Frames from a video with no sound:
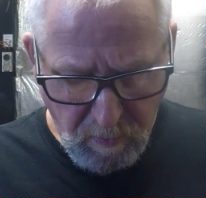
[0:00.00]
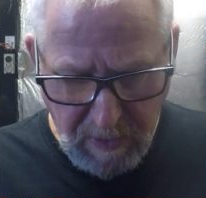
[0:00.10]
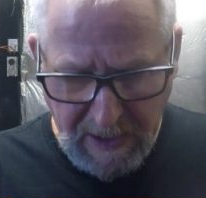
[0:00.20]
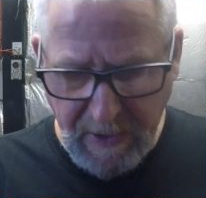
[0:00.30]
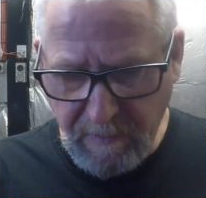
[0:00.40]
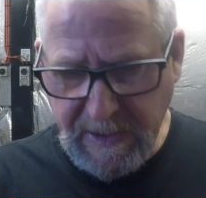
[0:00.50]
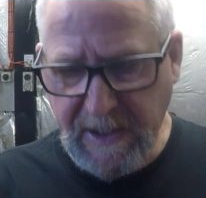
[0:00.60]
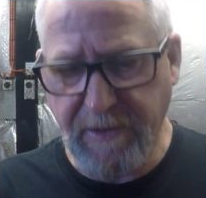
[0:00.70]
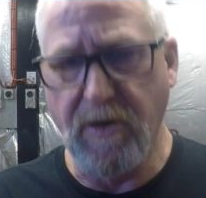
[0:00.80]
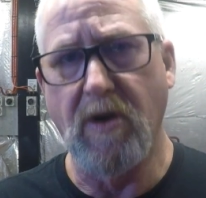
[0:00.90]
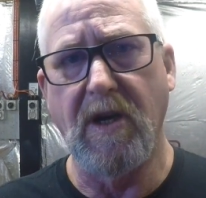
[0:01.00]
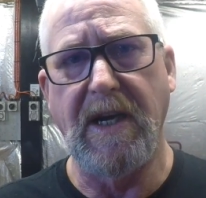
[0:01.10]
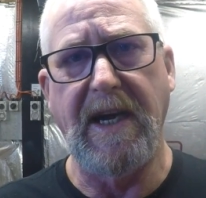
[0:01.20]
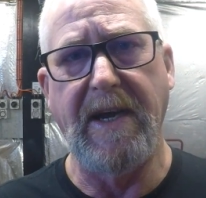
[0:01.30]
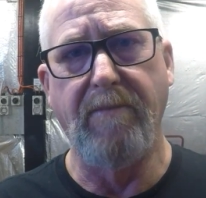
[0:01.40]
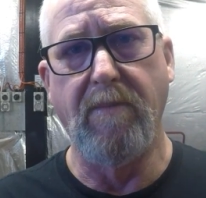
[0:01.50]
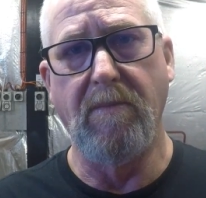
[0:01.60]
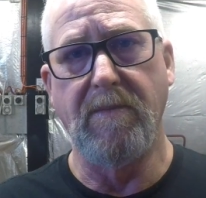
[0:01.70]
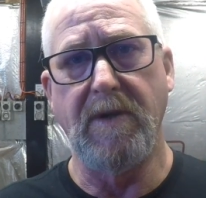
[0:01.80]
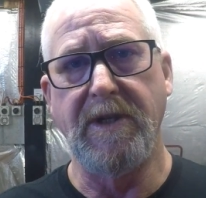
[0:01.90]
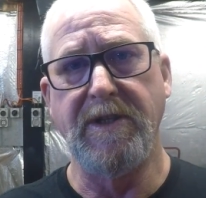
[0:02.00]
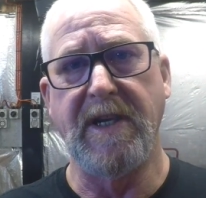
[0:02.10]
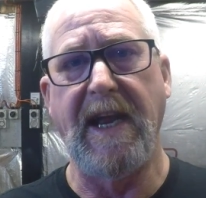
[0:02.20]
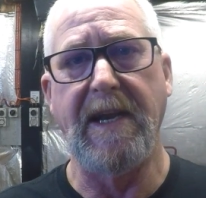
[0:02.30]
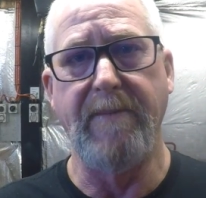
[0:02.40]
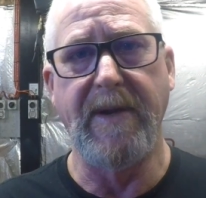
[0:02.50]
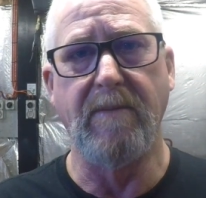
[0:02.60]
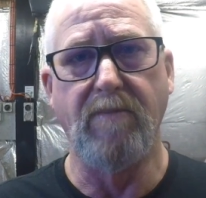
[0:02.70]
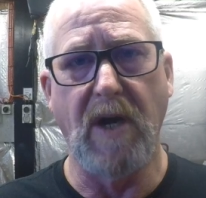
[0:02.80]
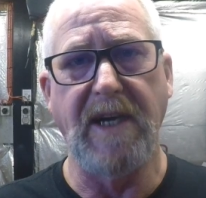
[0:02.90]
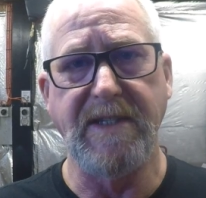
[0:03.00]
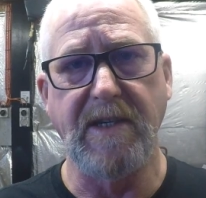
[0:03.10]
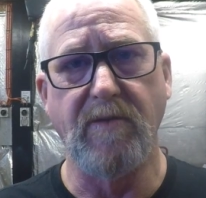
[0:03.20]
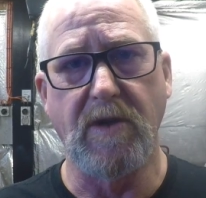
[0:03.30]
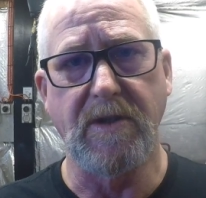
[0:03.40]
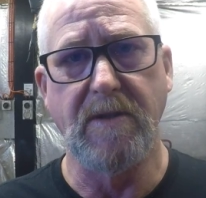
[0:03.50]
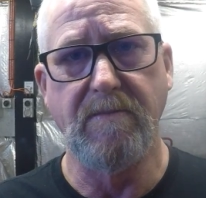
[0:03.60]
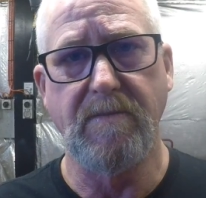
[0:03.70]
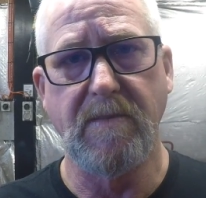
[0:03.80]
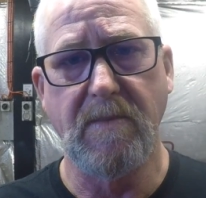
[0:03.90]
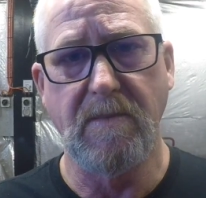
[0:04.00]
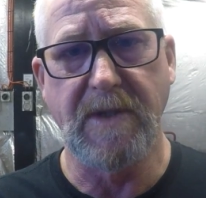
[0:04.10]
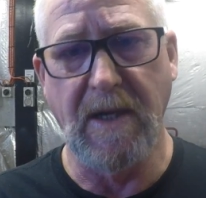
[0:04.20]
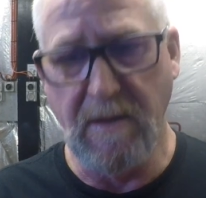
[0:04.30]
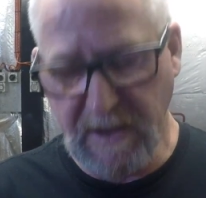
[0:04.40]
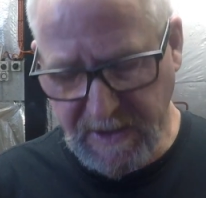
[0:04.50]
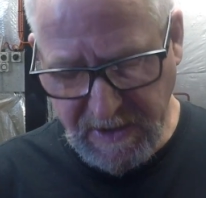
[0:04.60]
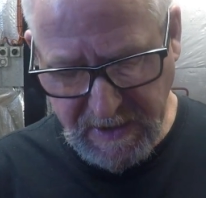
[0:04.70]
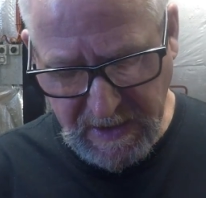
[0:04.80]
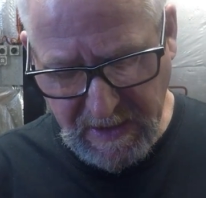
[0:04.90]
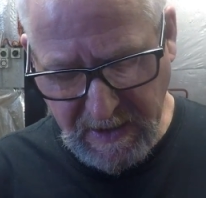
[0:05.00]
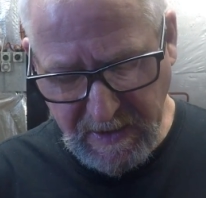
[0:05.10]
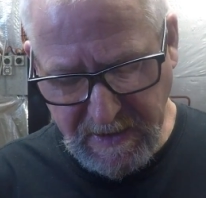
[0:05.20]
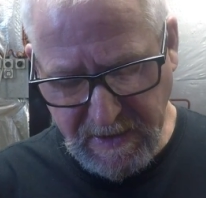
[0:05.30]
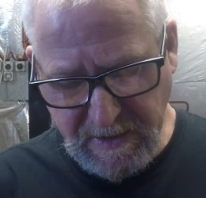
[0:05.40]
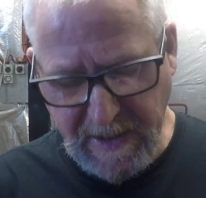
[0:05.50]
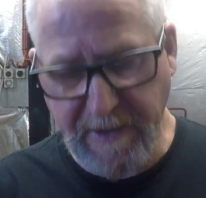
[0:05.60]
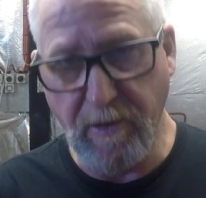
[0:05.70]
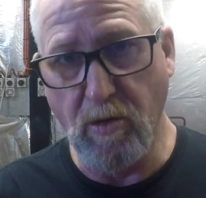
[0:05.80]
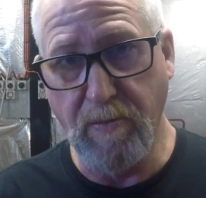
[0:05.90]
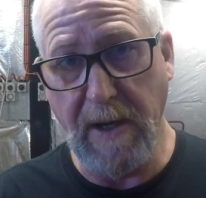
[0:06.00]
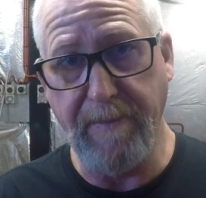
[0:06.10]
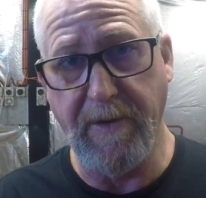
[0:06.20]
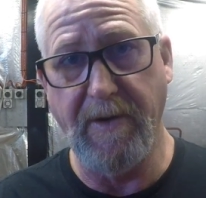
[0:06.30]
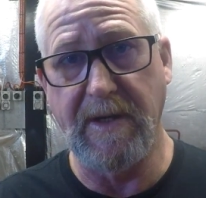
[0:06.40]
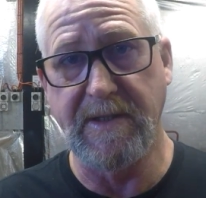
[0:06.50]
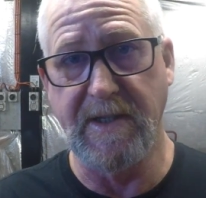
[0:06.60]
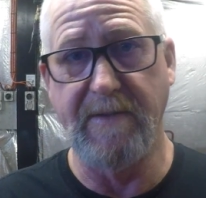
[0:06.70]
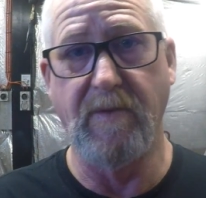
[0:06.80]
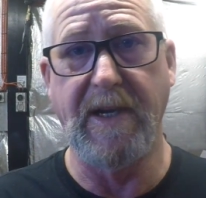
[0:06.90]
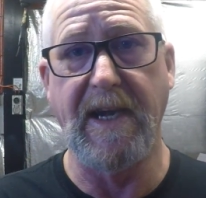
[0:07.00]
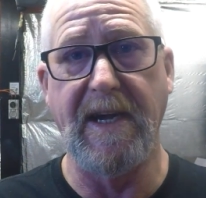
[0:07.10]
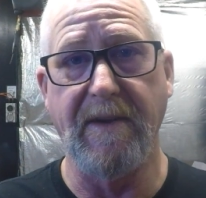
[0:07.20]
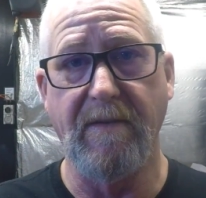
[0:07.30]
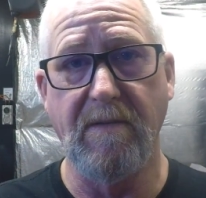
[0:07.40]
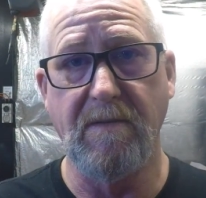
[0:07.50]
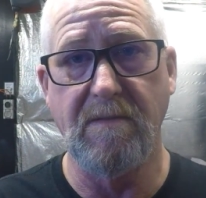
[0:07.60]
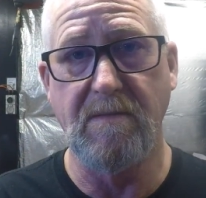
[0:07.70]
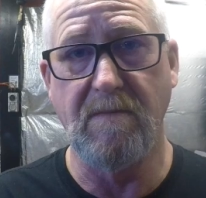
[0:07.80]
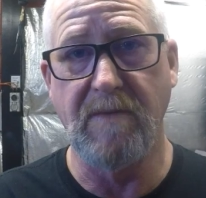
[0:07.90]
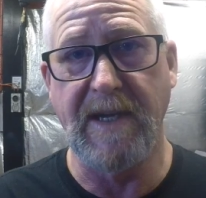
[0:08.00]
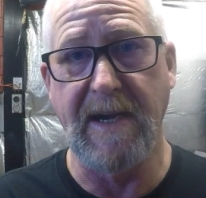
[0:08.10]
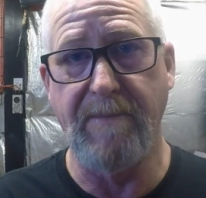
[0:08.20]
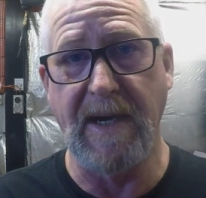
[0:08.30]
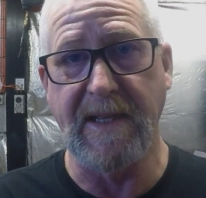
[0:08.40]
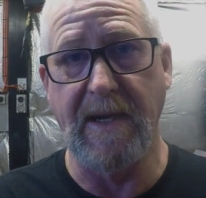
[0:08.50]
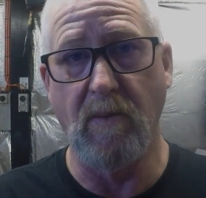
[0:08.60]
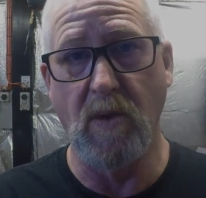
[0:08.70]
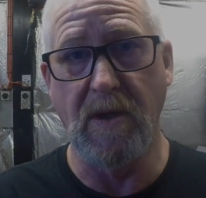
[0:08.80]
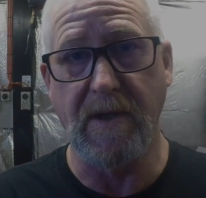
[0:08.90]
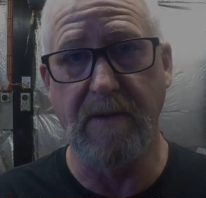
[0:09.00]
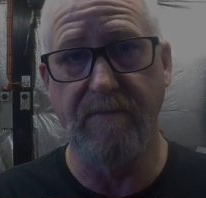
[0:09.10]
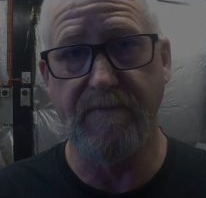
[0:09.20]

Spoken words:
but I'm going to try and use an aluminium brazing rod. So let's get it all prepped and see if we can't make that work.